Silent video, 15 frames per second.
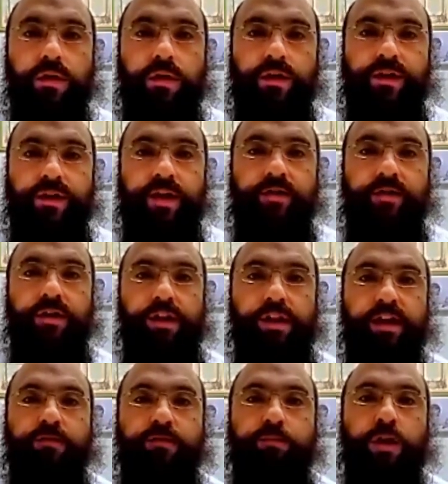
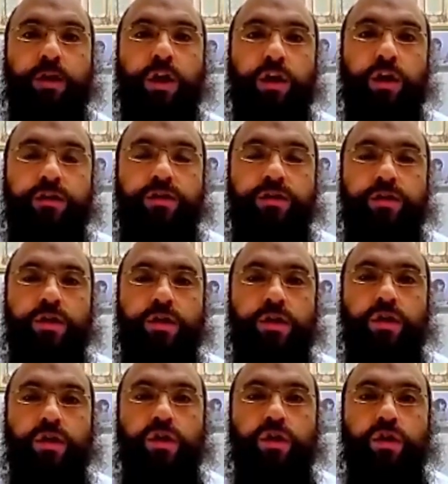nevertheless, because
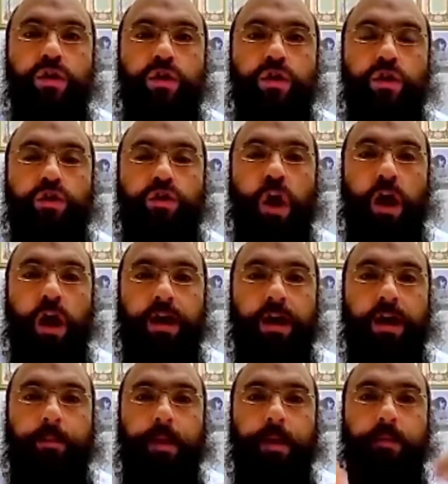you're talking
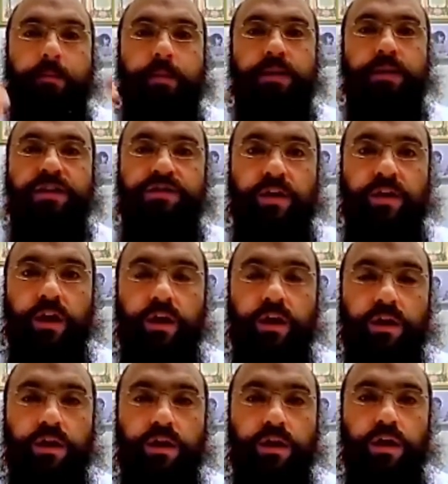about a mitzvah,
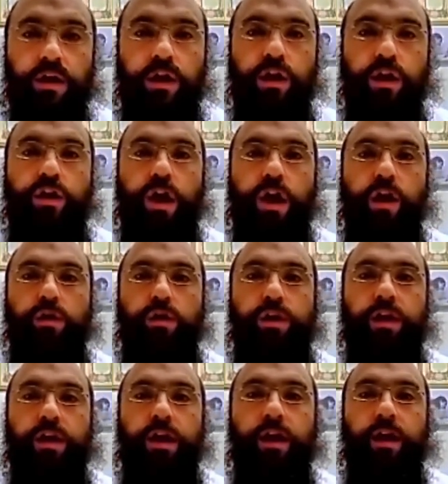you're not
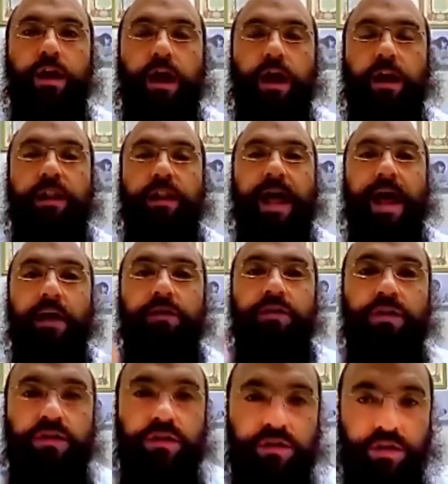only allowed
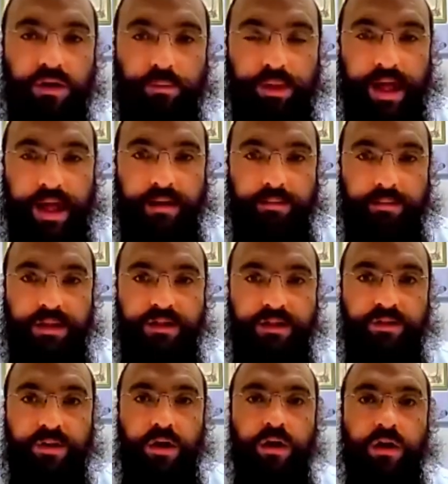to plan a
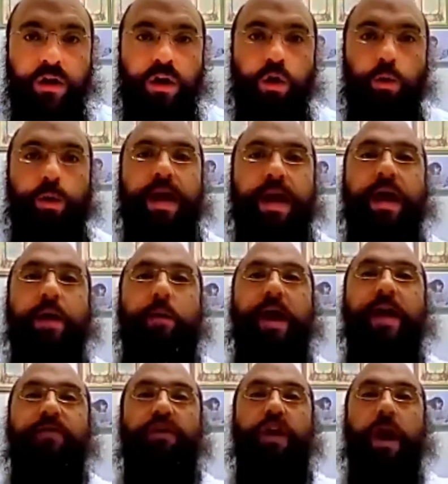mitzvah, we
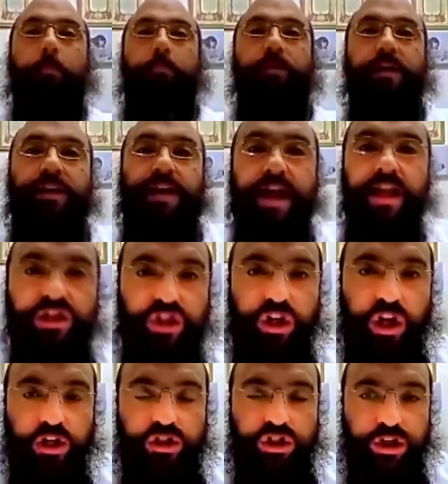have an obligation
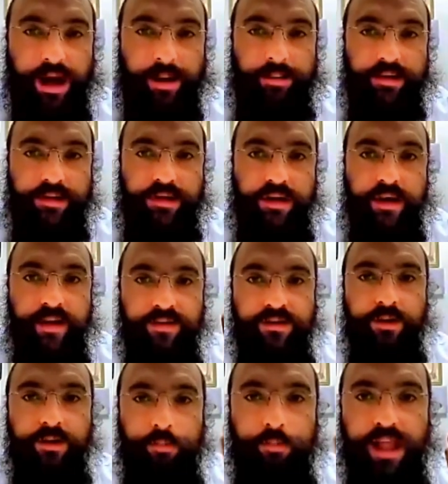on Shabbos
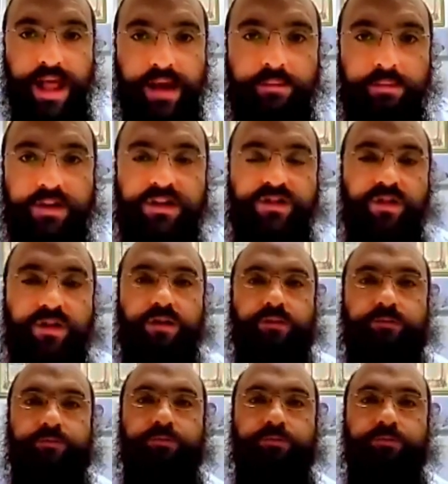to plan mitzvahs.